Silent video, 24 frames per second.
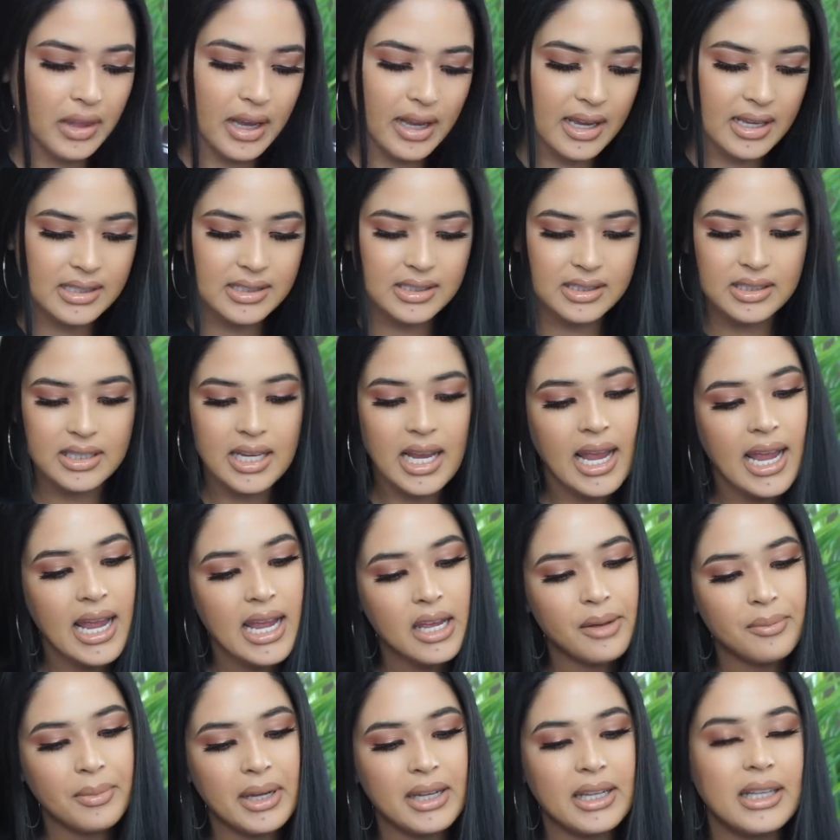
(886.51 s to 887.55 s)
is
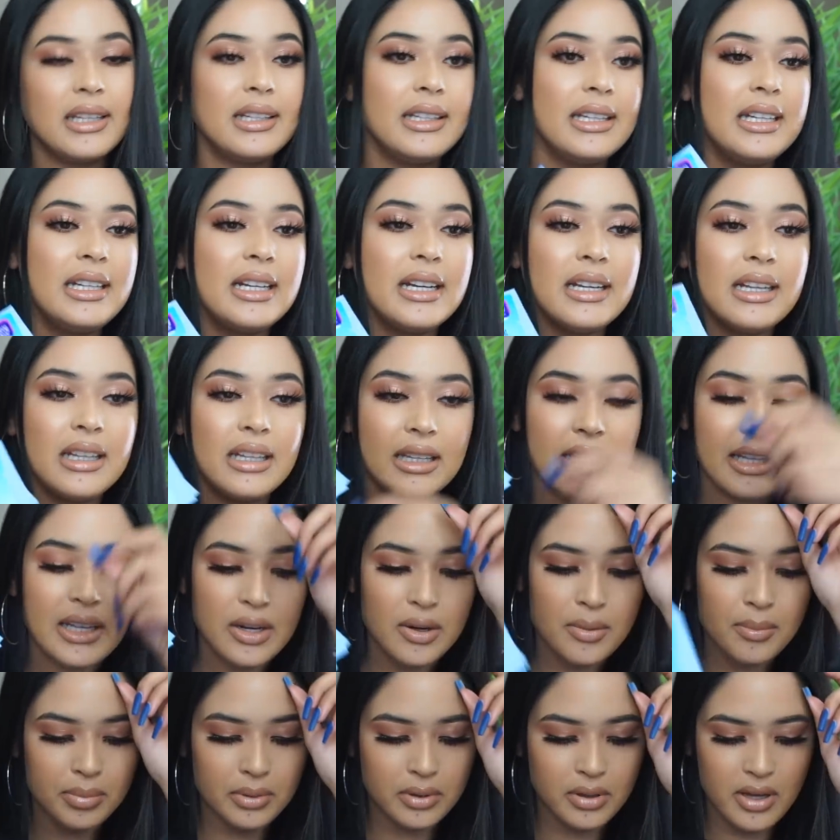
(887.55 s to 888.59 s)
take my clean and
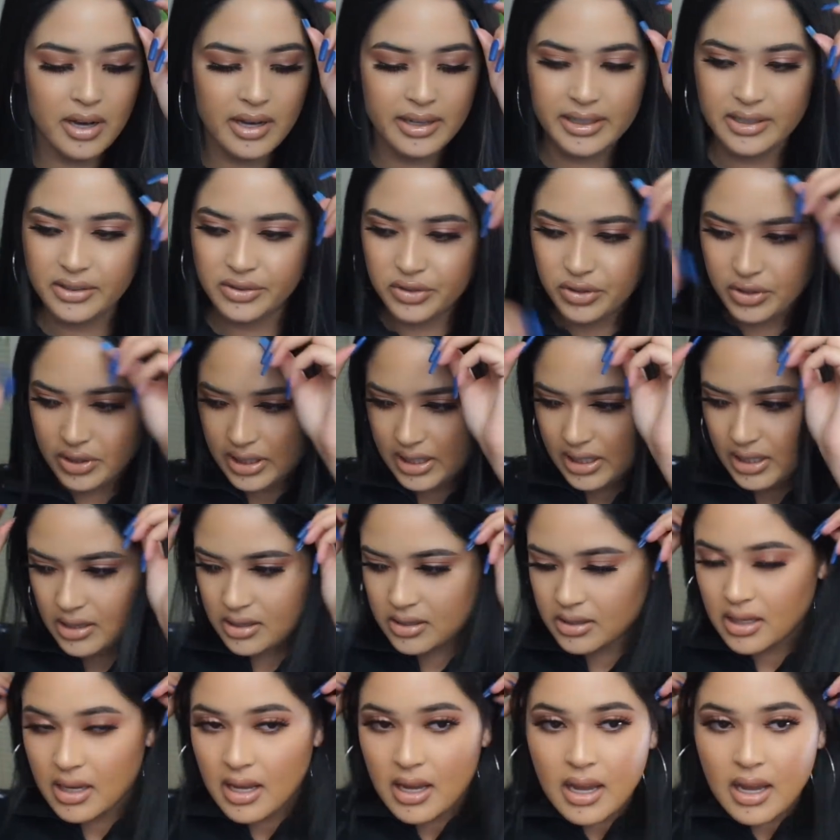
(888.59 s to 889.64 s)
clear blotting sheets